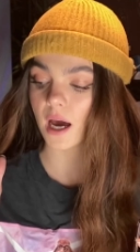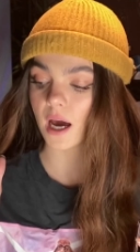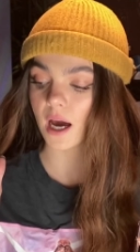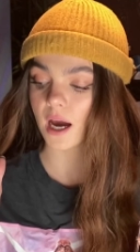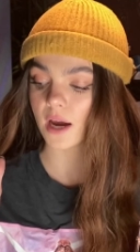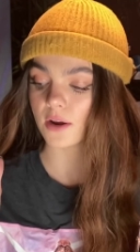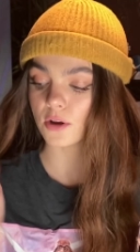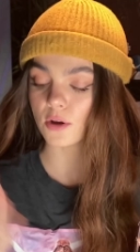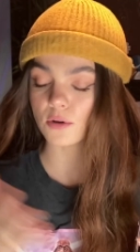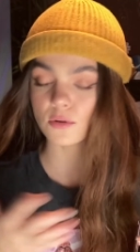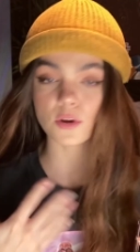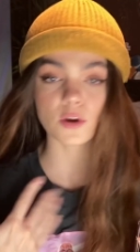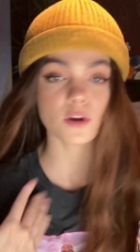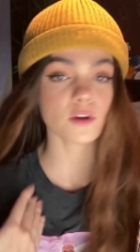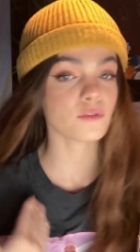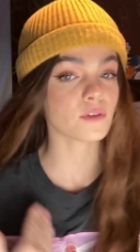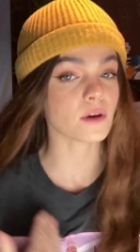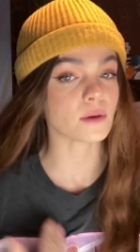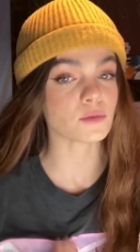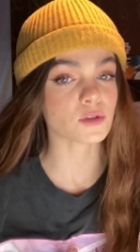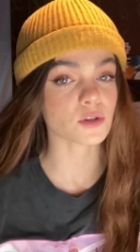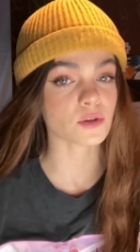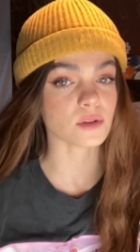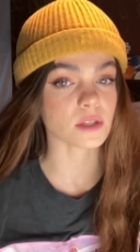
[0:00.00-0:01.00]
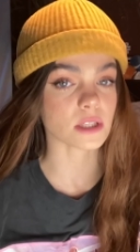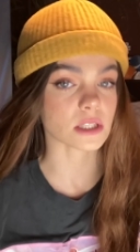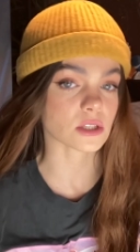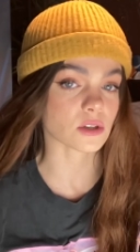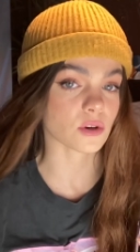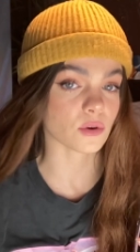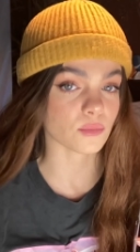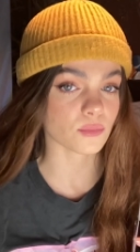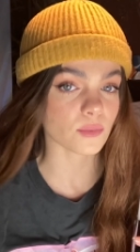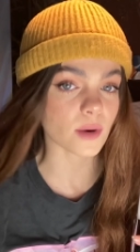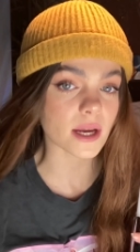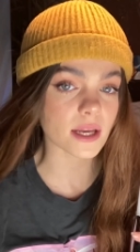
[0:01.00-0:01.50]
I don't know if I'm doing this
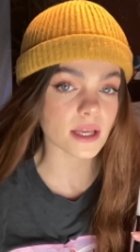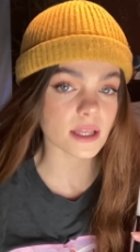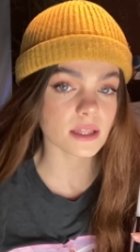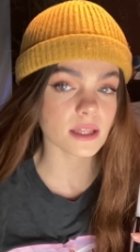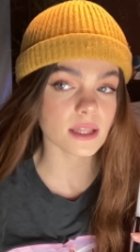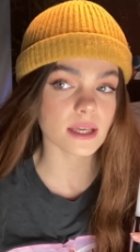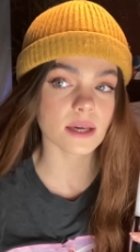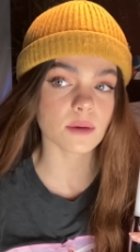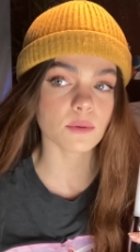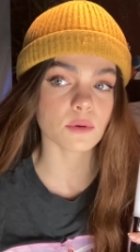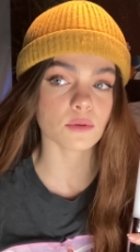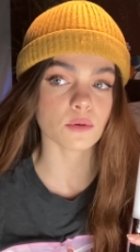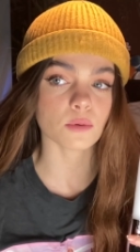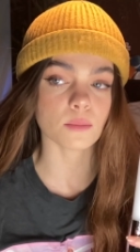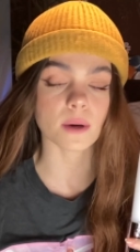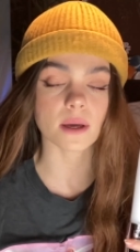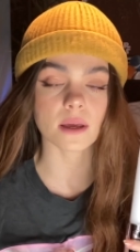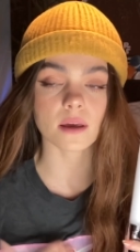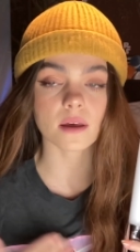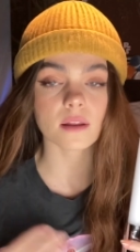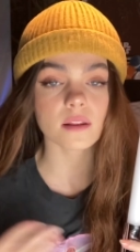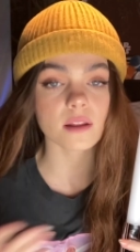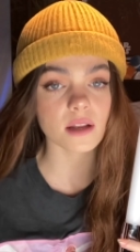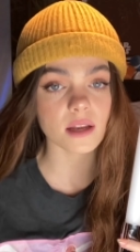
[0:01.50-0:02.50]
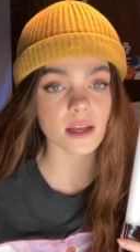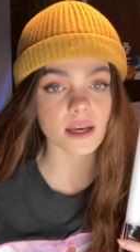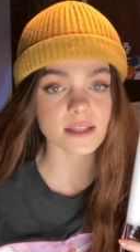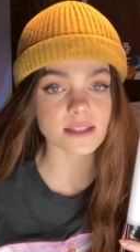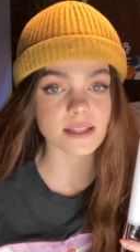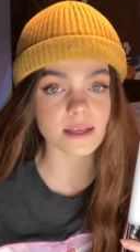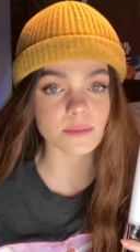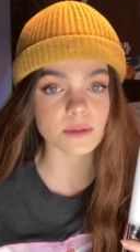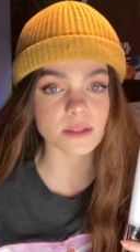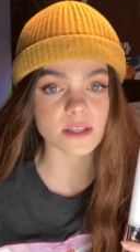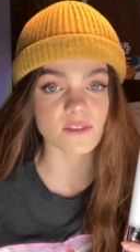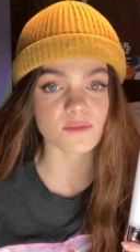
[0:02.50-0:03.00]
correctly with all my other
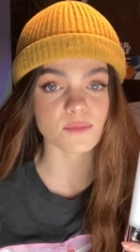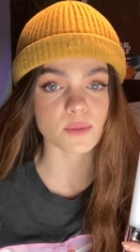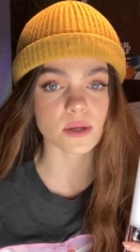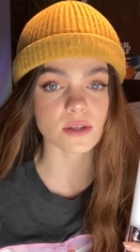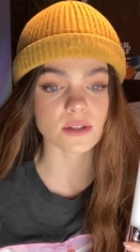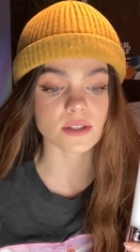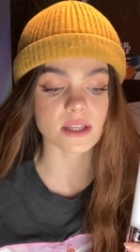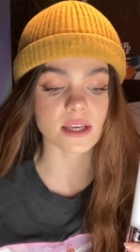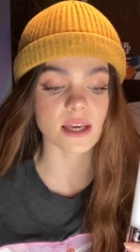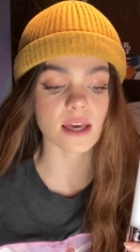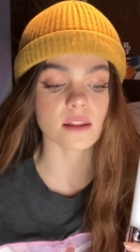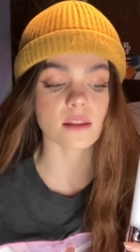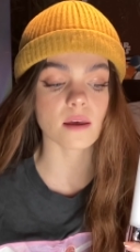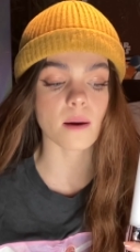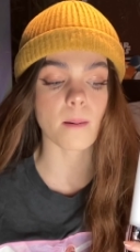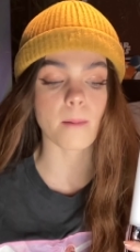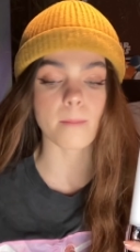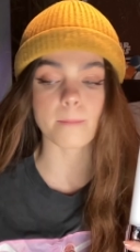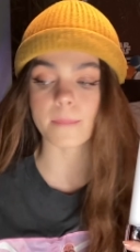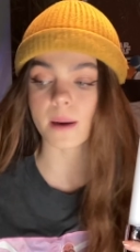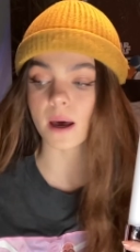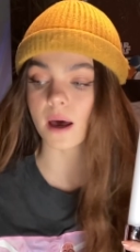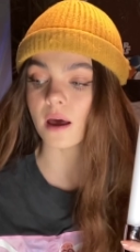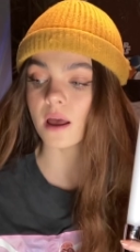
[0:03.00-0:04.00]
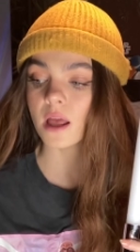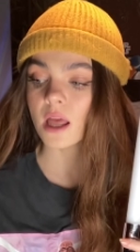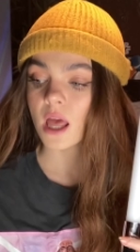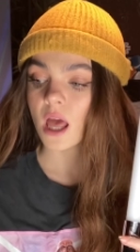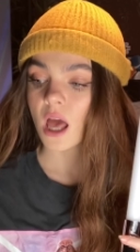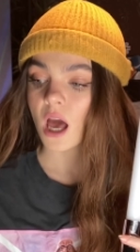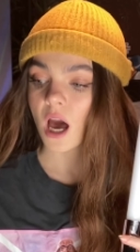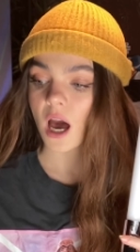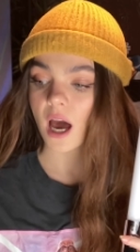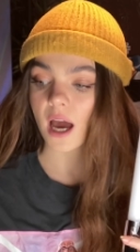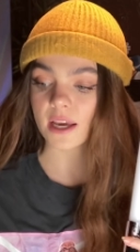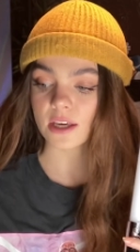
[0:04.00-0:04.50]
lightsabers I've put together, but
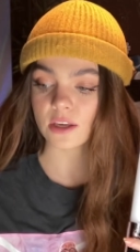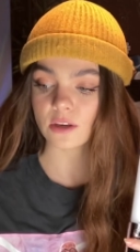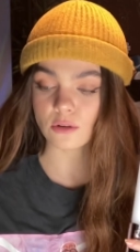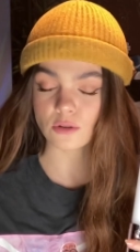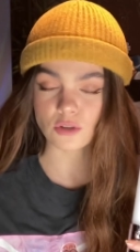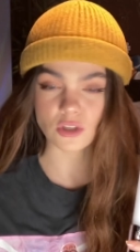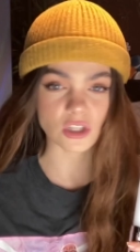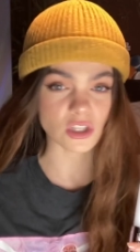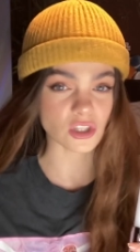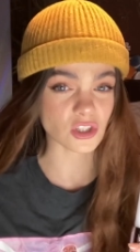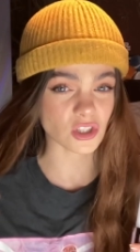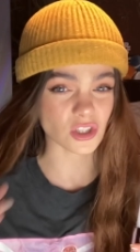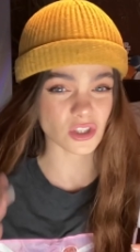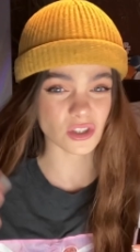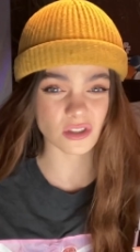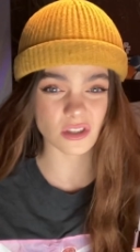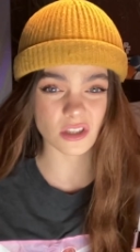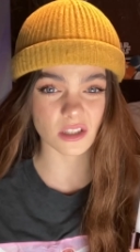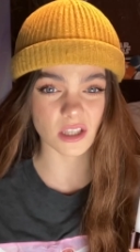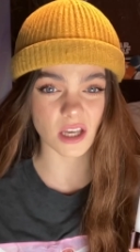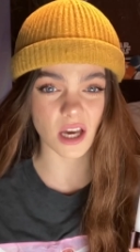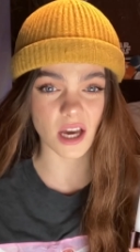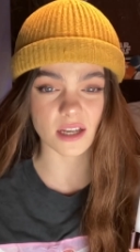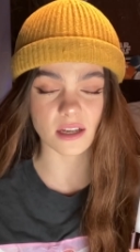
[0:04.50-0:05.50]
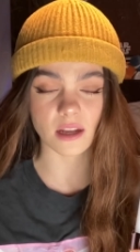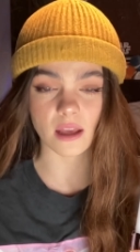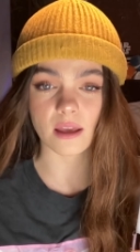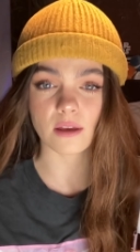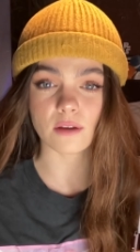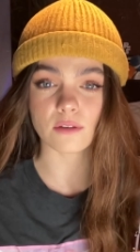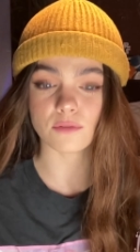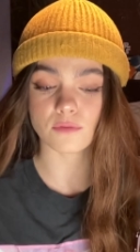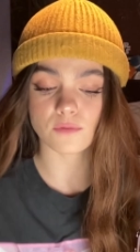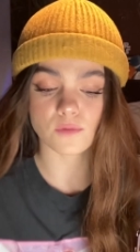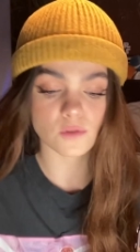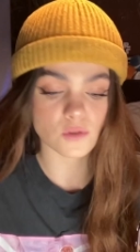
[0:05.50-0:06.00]
I usually just kind
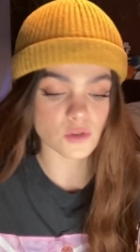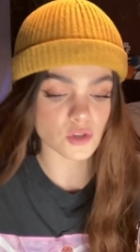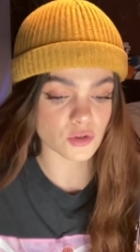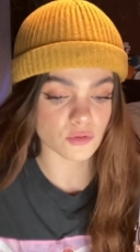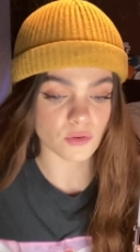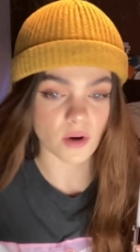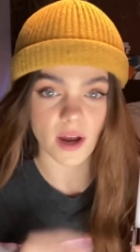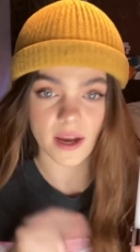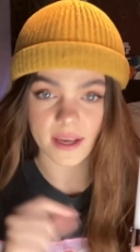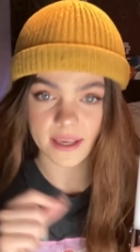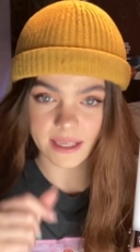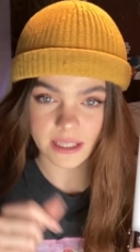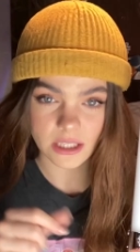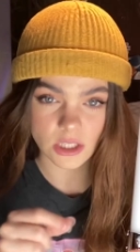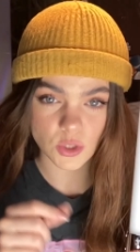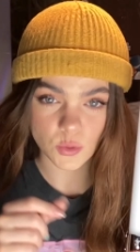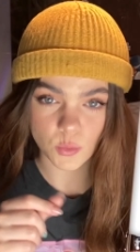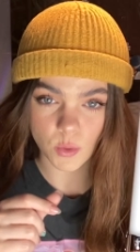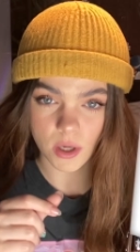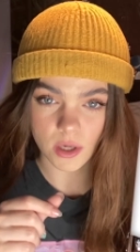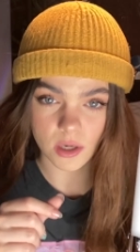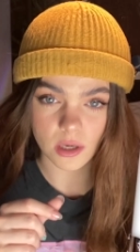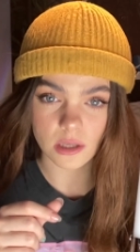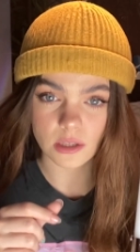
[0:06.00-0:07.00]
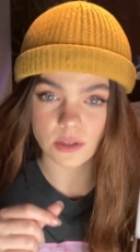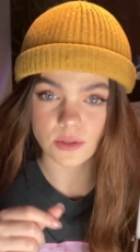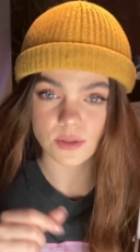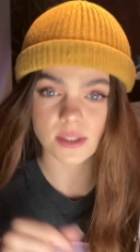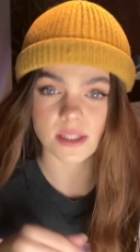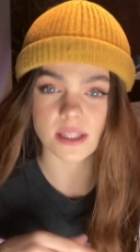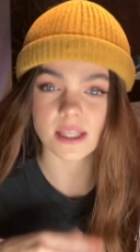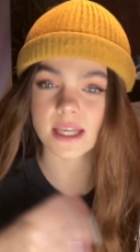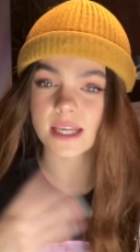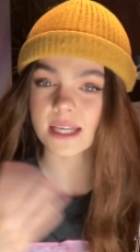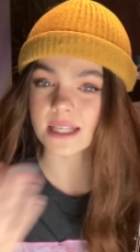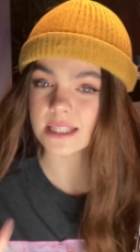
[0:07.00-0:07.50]
of try each one
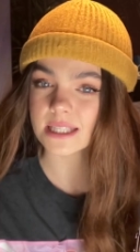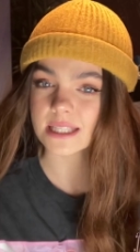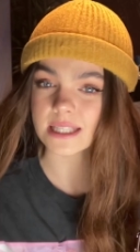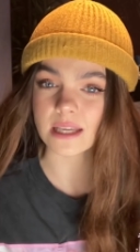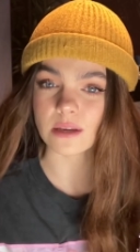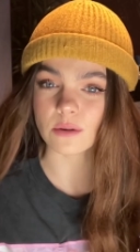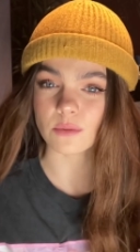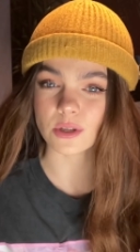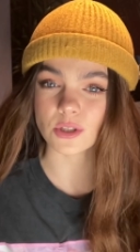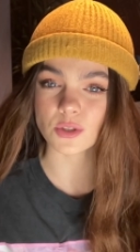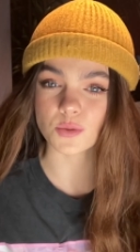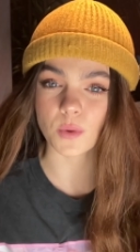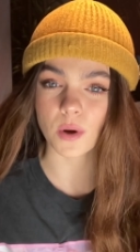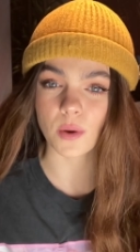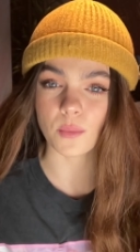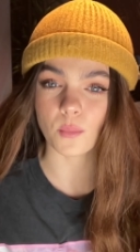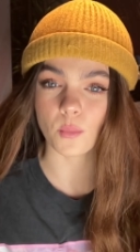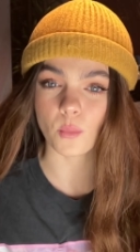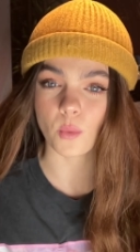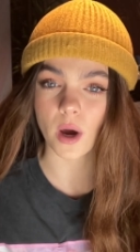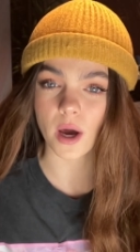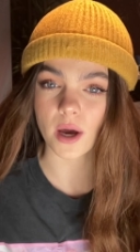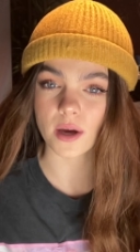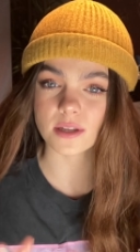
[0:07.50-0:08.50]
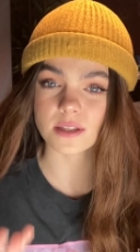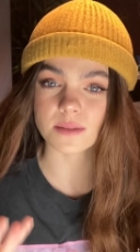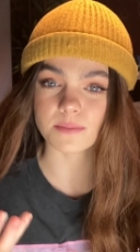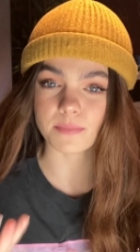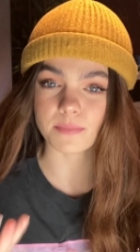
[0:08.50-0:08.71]
loosely and see which one works